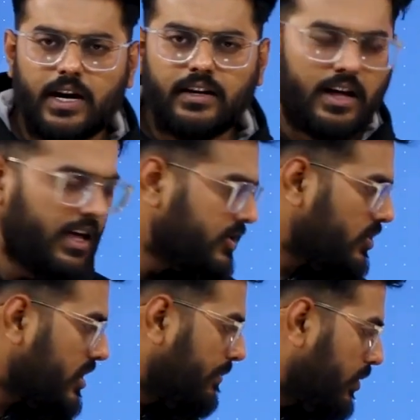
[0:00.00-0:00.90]
right? So
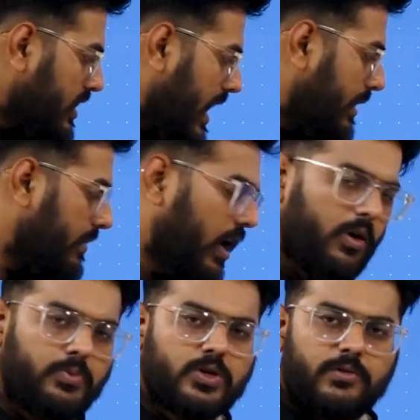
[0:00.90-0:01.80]
suppose I am now
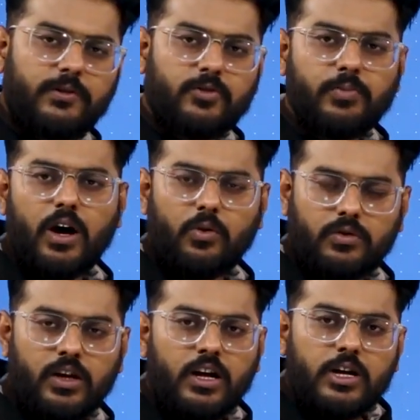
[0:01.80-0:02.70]
observing from ground.